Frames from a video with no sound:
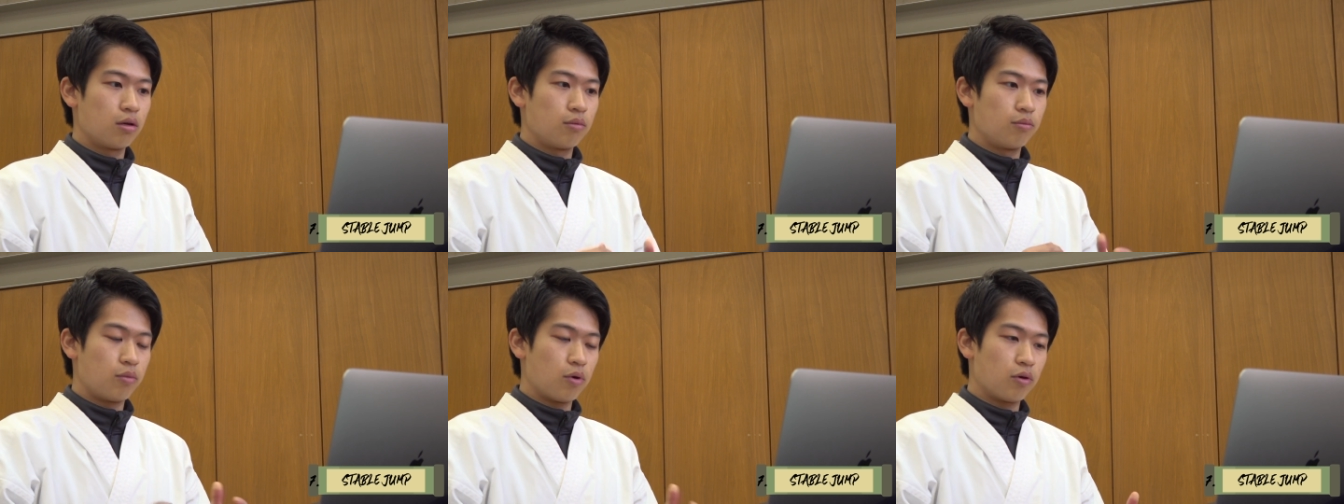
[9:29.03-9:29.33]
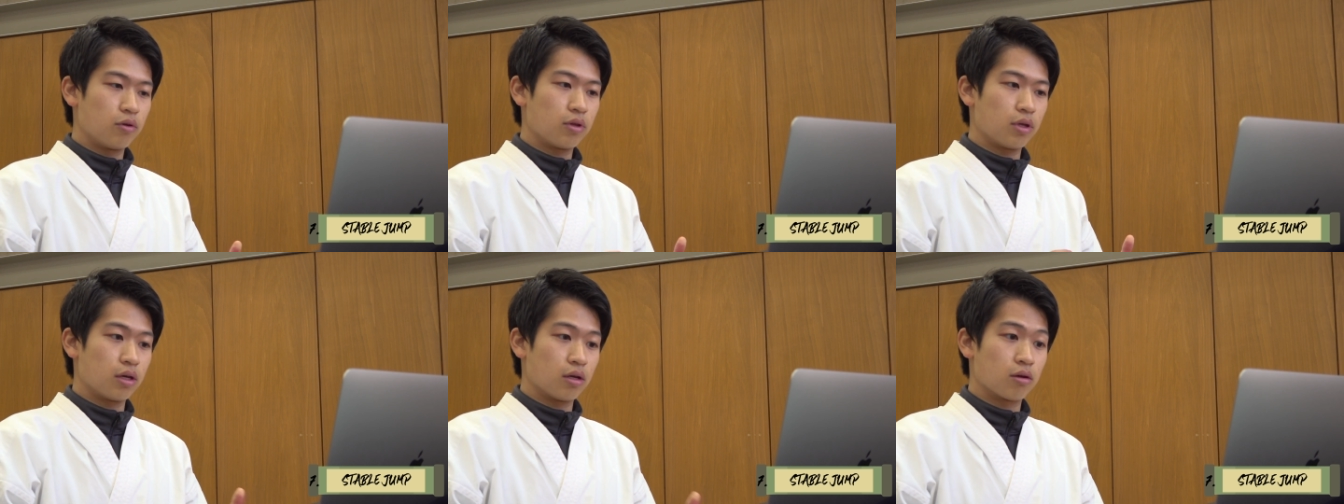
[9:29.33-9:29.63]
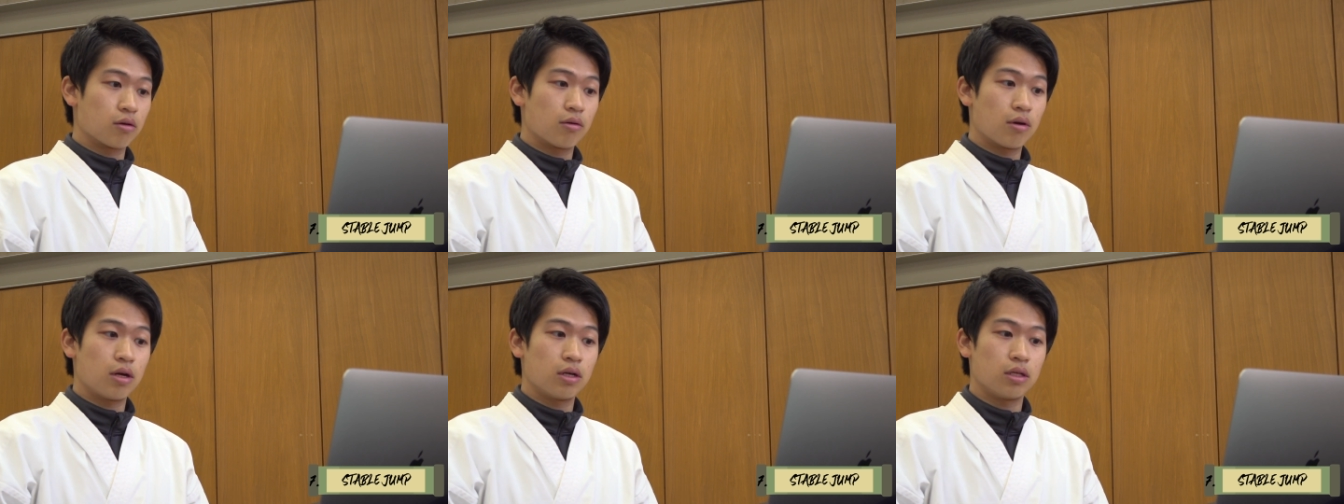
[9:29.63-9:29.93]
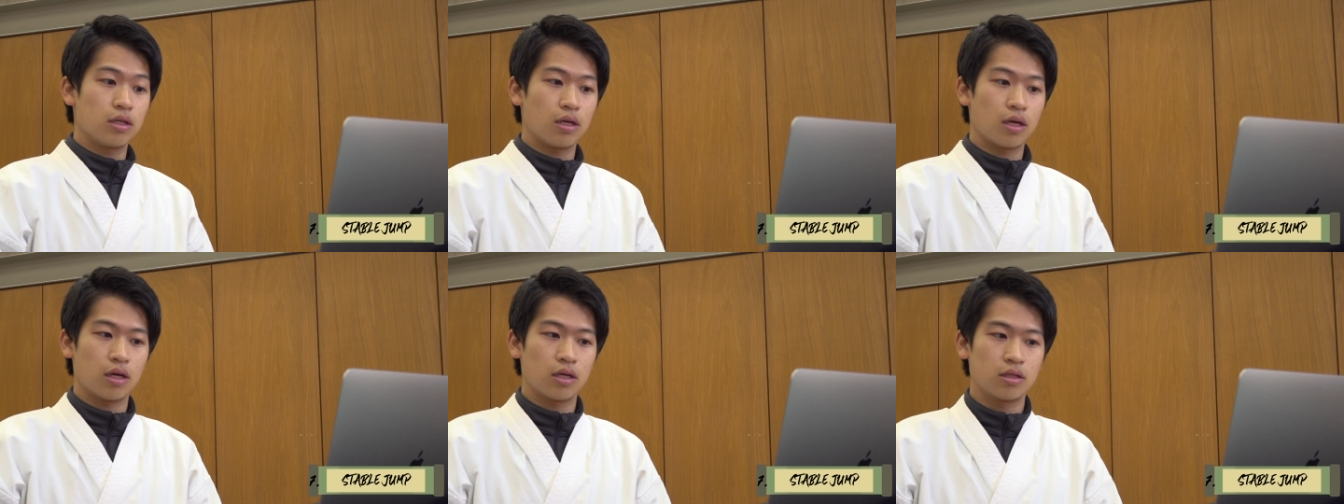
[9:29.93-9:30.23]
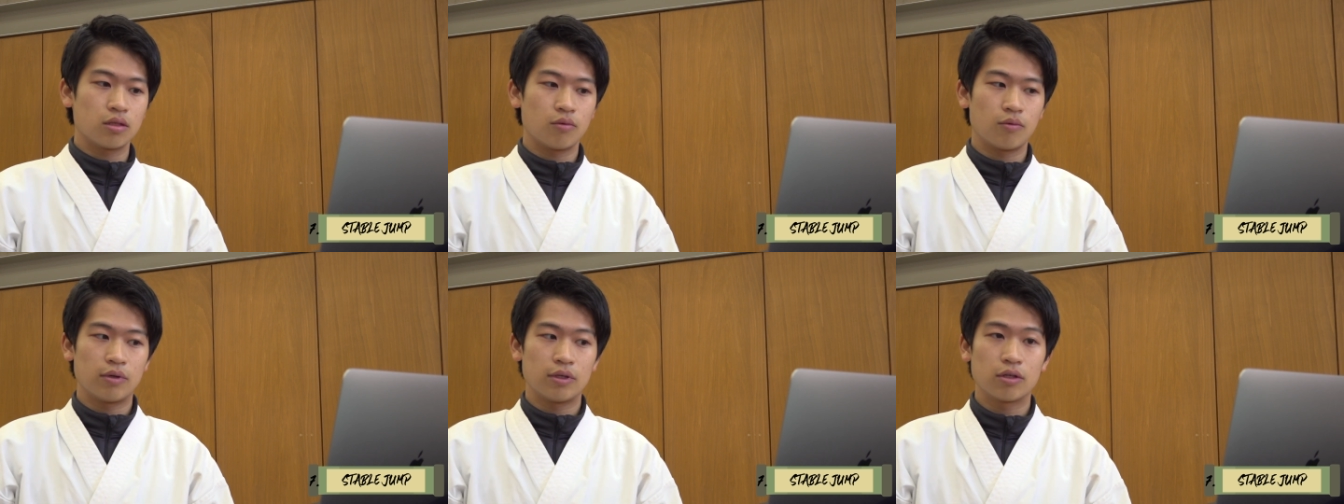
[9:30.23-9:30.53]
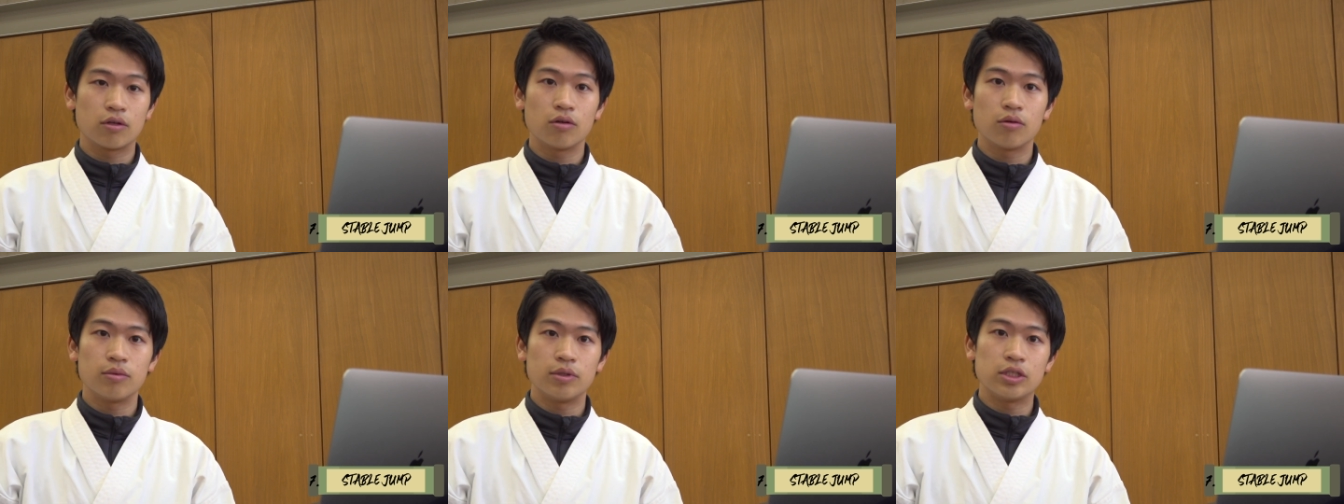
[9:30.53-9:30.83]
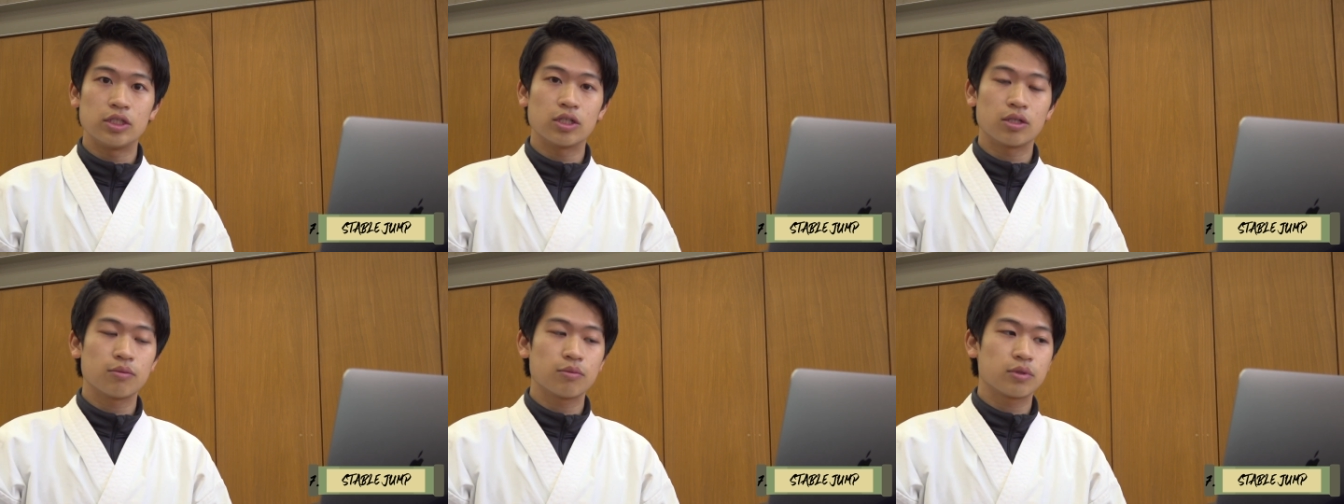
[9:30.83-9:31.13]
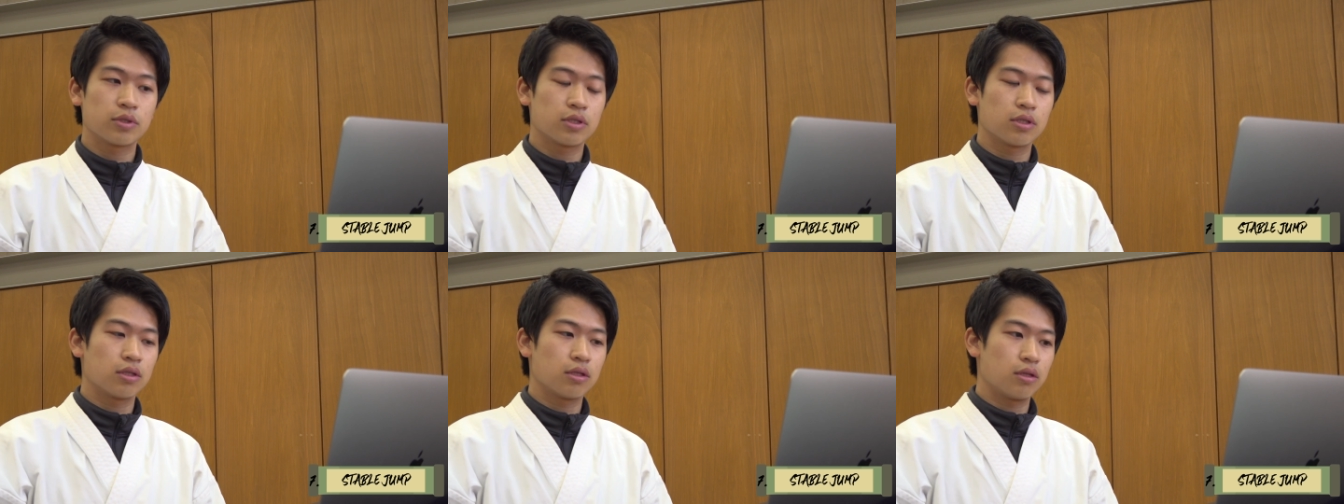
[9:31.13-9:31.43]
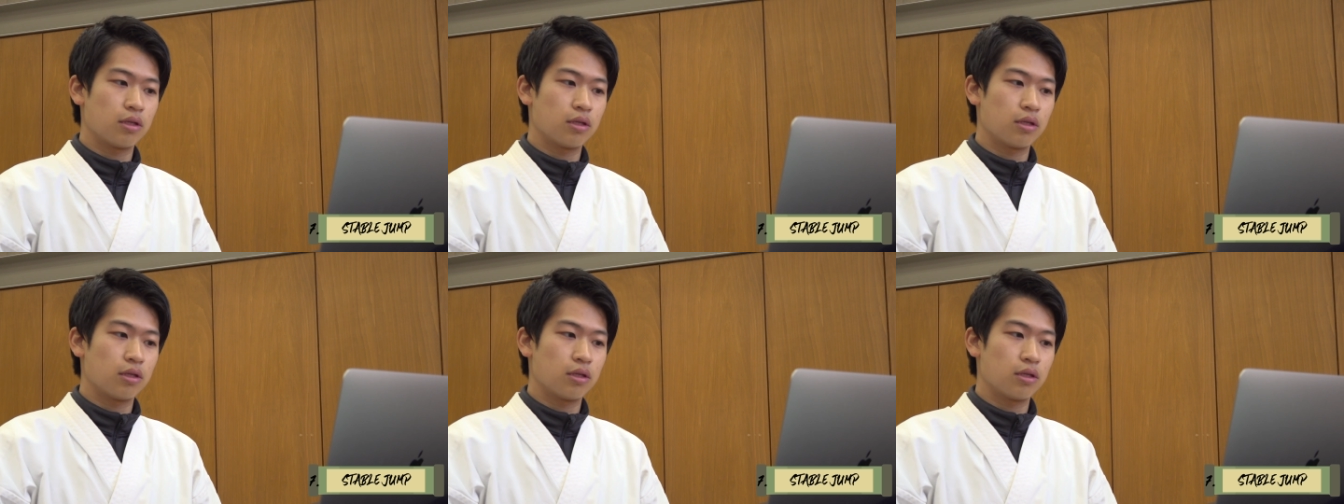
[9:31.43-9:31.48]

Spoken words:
both in karate and the way Kobe jumps,